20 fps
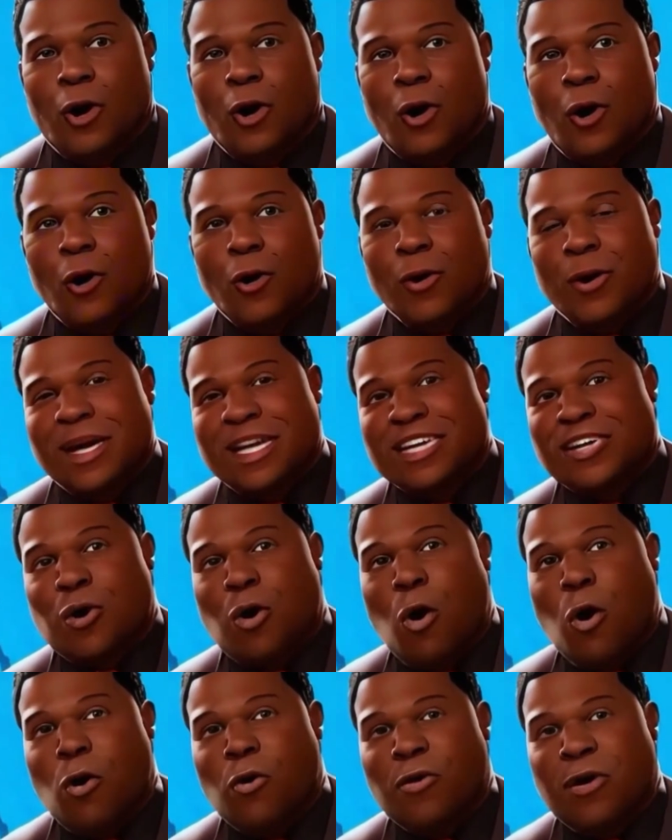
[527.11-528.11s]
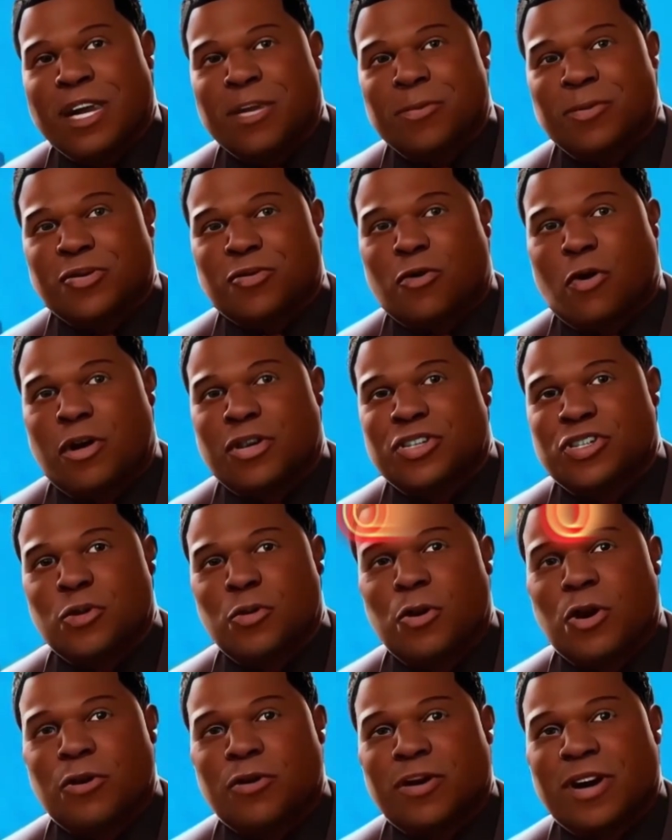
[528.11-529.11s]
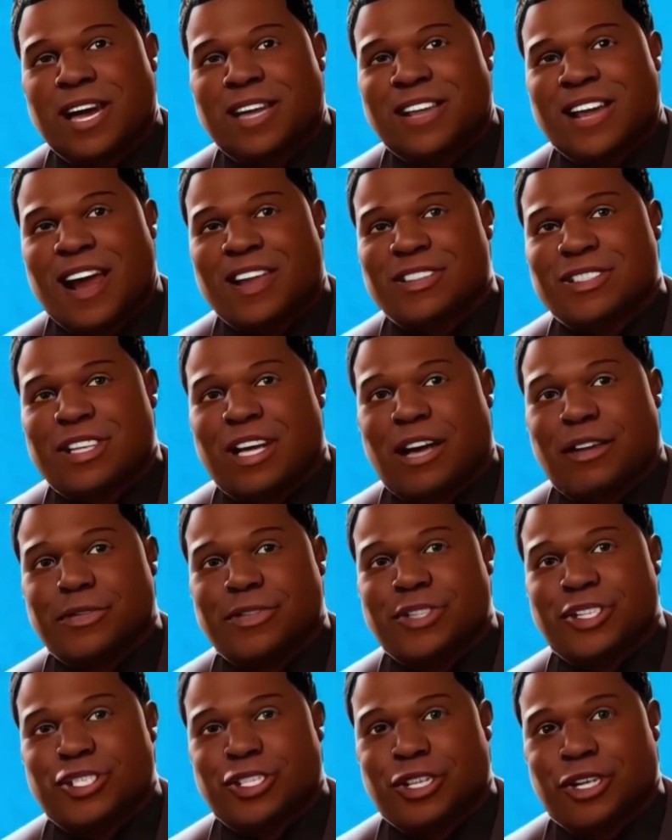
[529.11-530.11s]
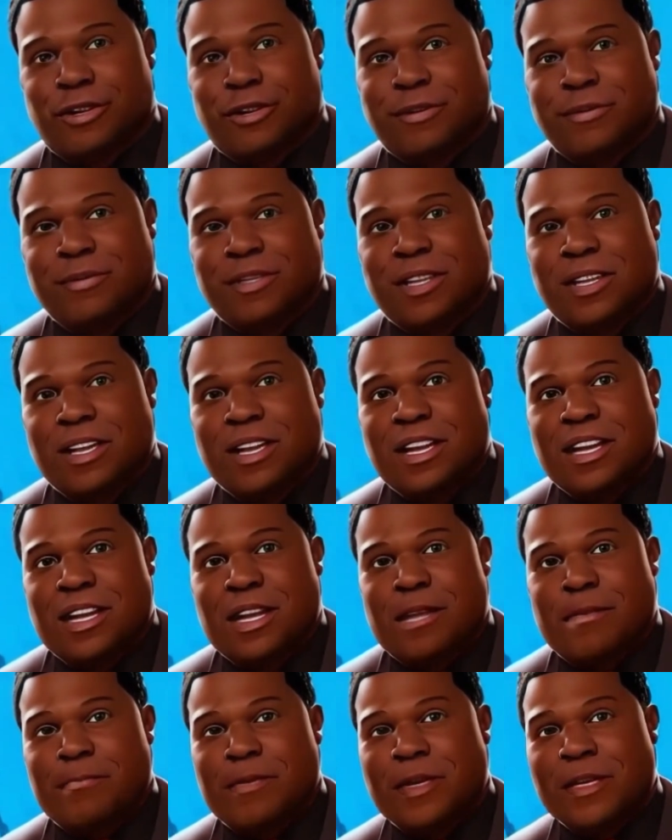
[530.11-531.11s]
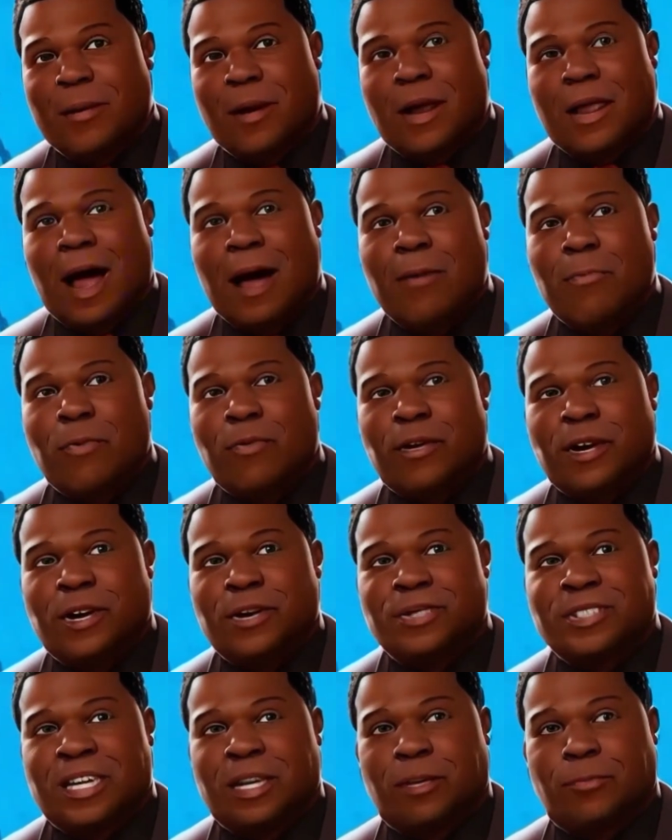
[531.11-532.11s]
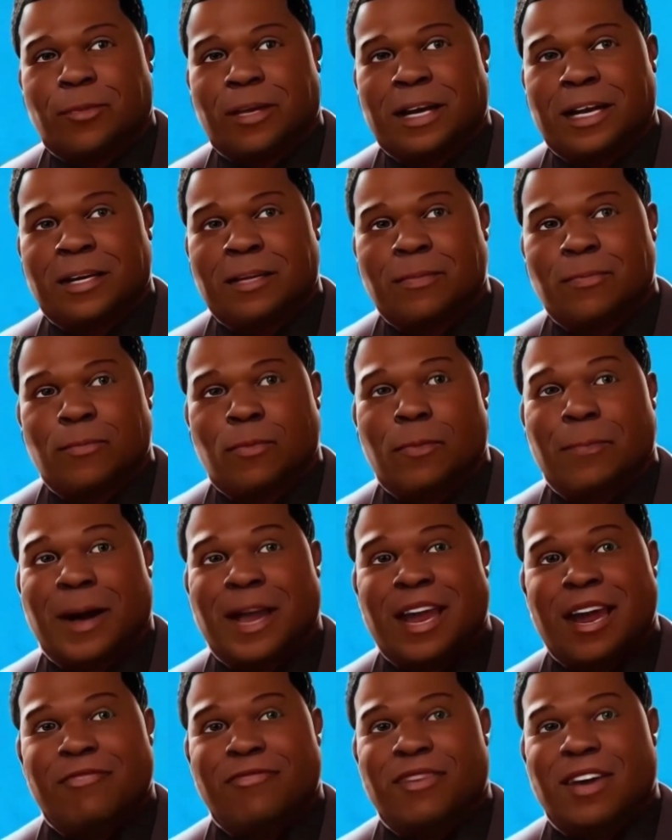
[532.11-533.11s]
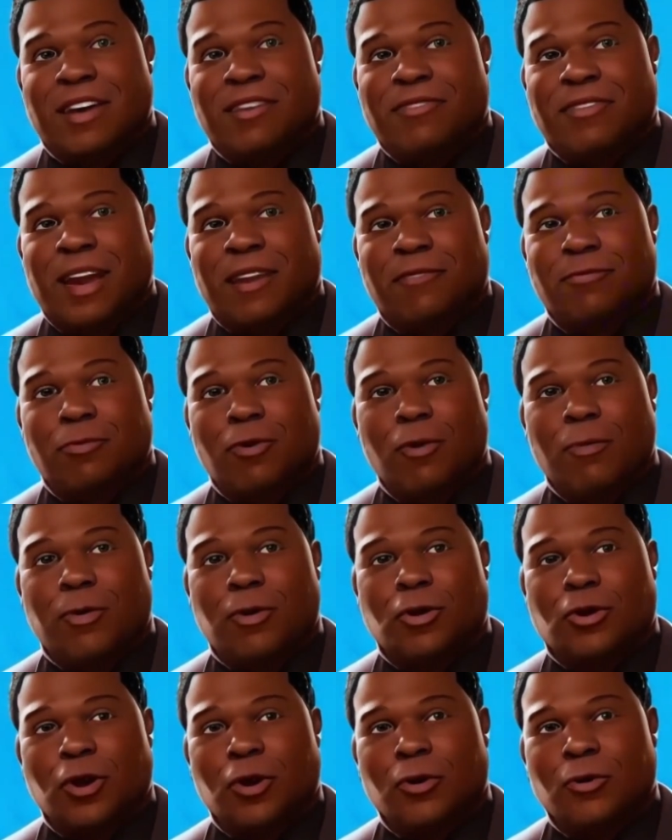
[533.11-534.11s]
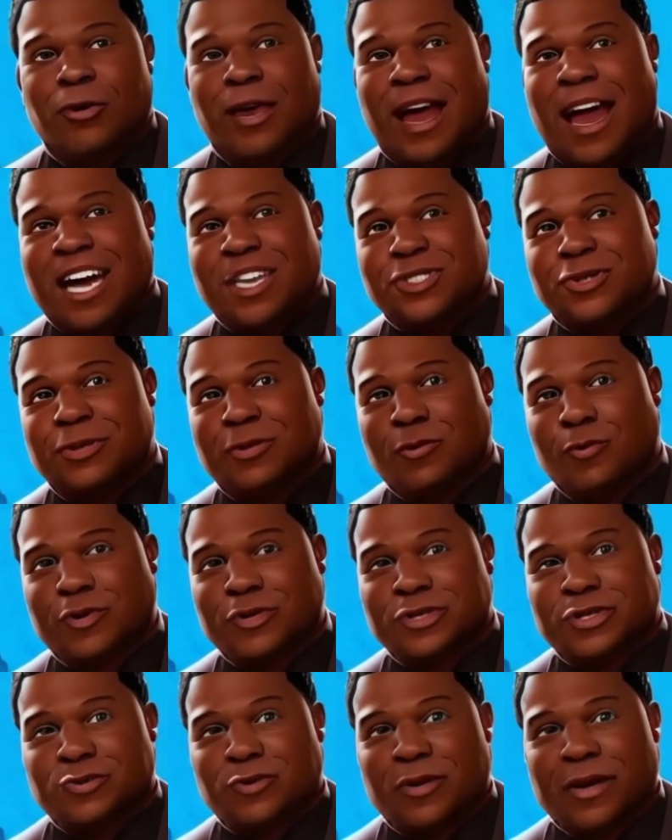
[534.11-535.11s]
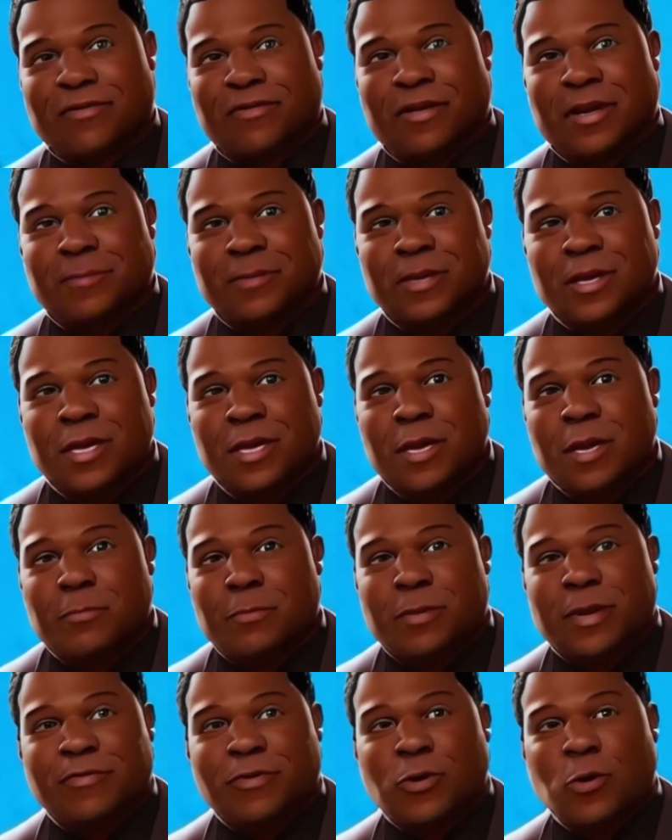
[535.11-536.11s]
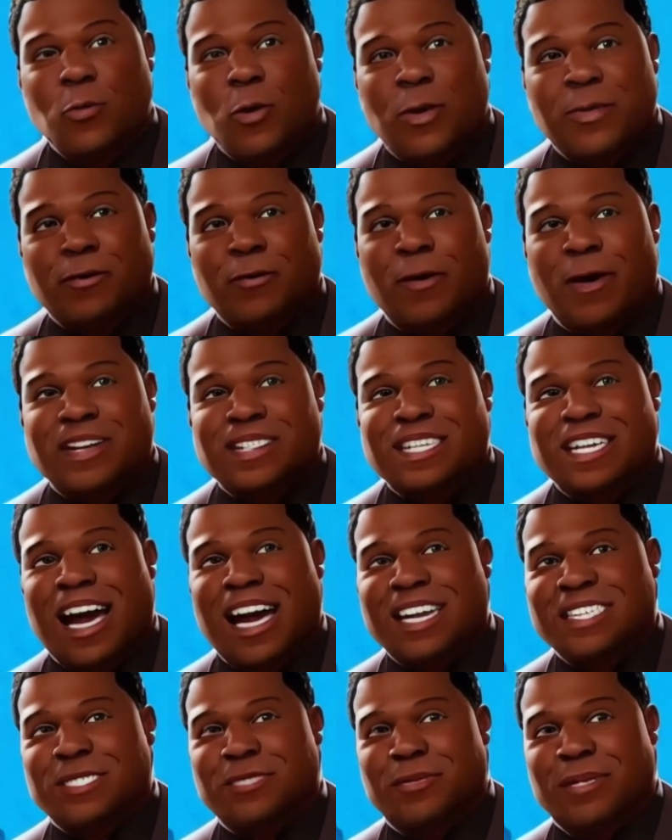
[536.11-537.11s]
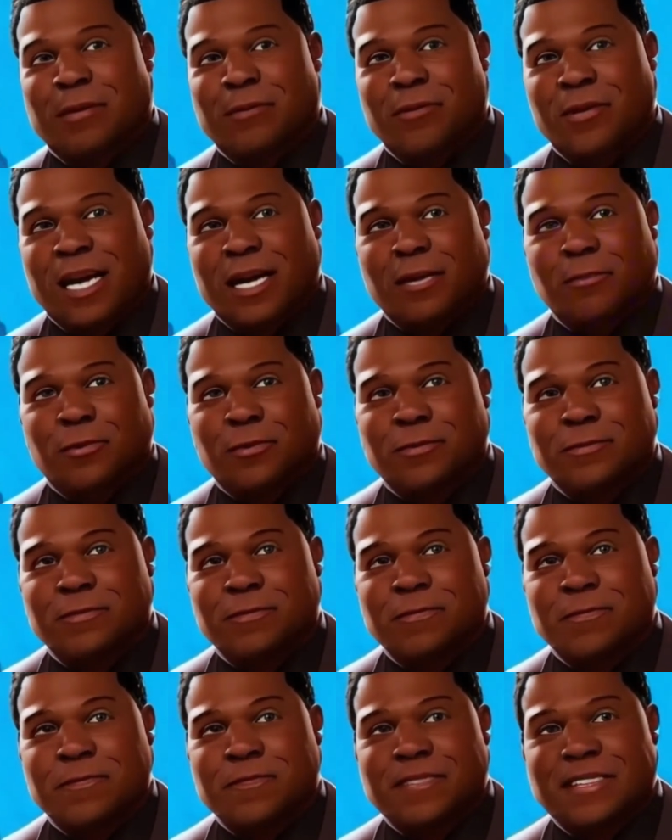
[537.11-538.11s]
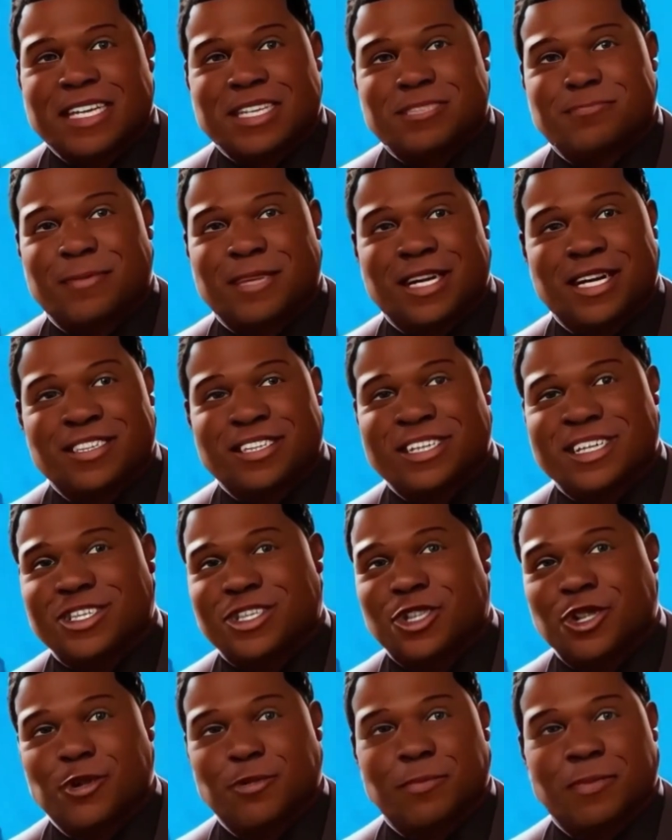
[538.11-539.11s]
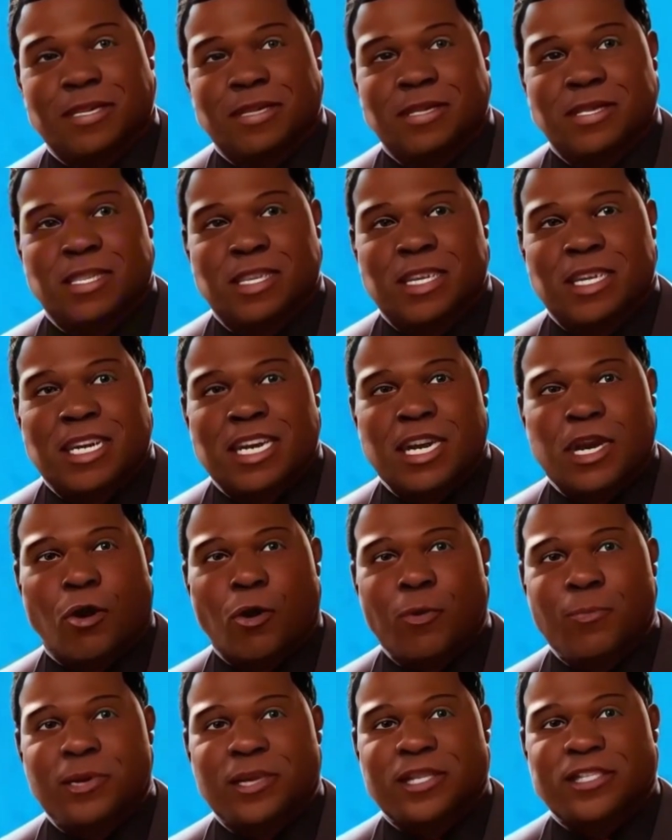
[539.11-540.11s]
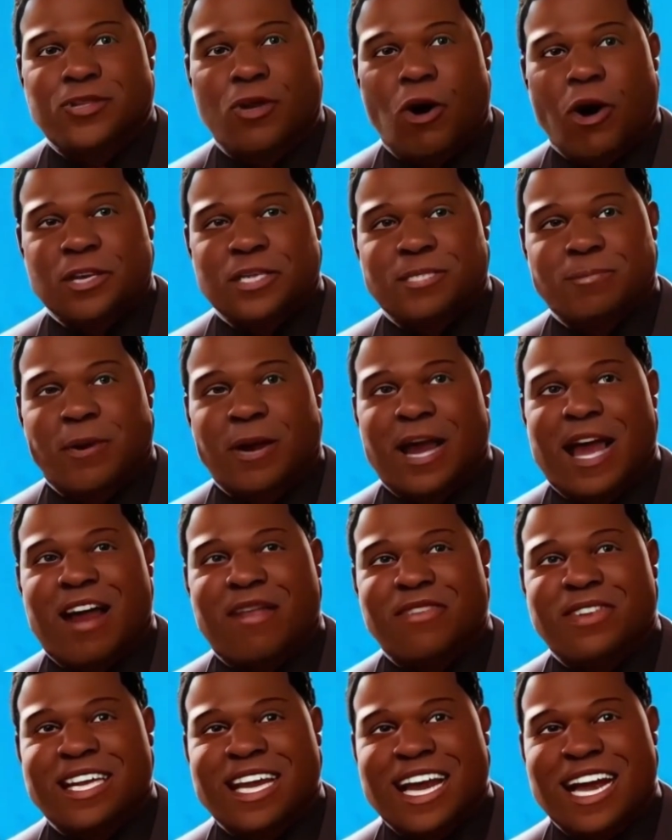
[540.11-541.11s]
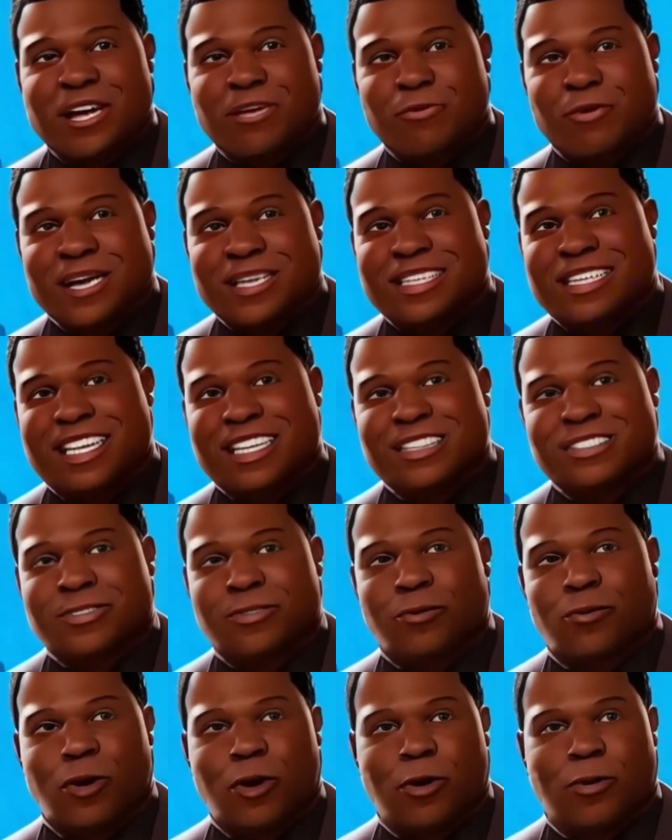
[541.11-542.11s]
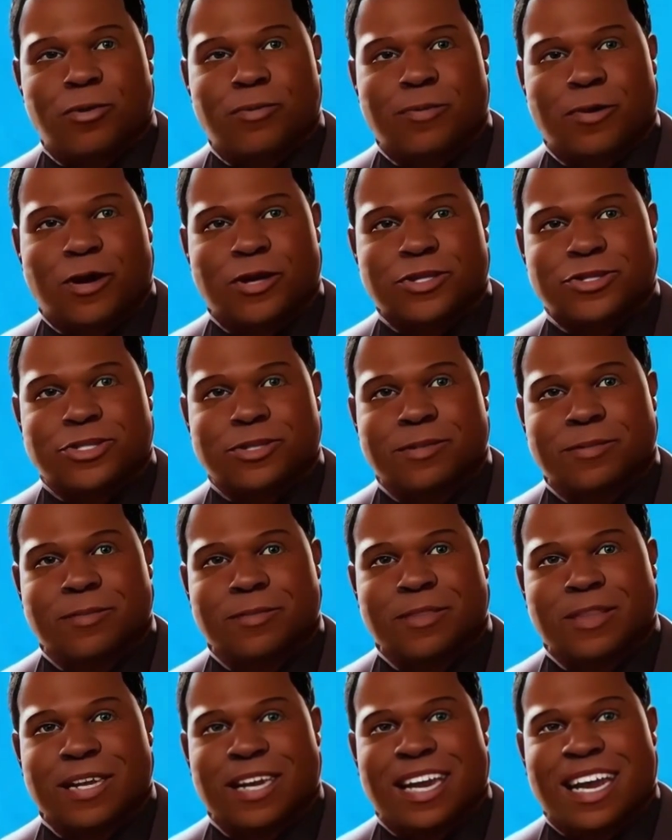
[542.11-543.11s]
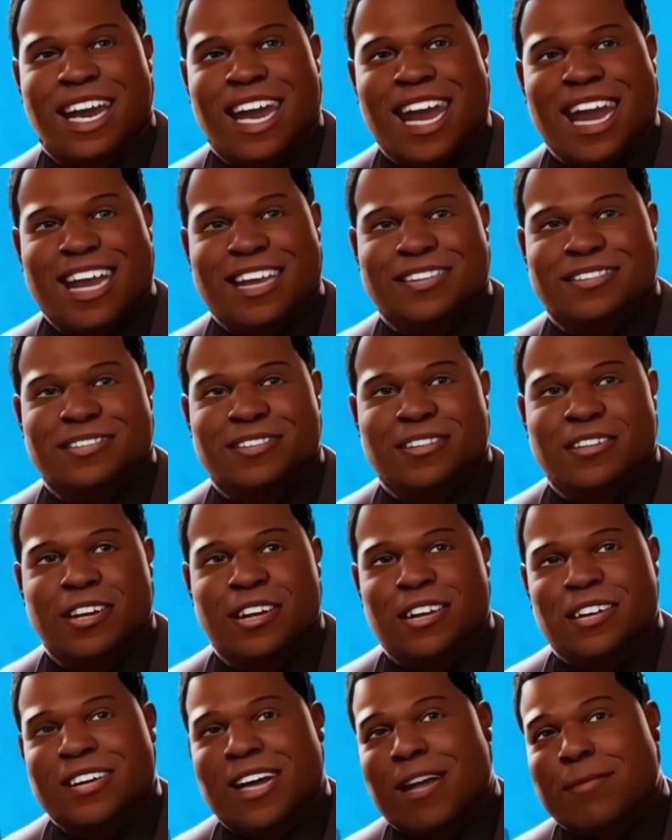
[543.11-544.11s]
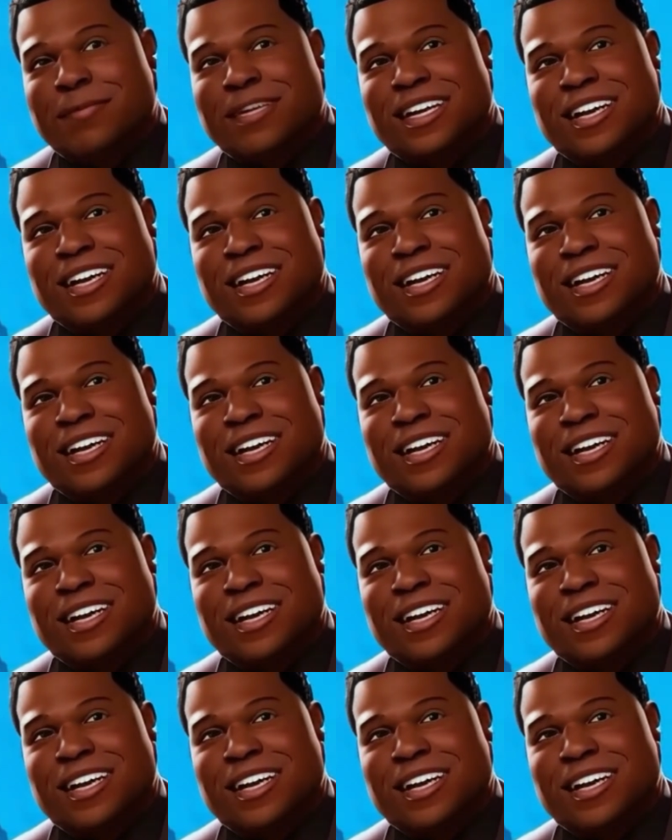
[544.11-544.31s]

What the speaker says: Oh, and he's already withdrawn $208,000 this year. Meanwhile, I'm over here celebrating when my FFF promo code actually works at Tradeify. But if you're wondering why this guy is so damn likable, it's because he's human. He openly talks about having 8 red days in a row in March. 8, not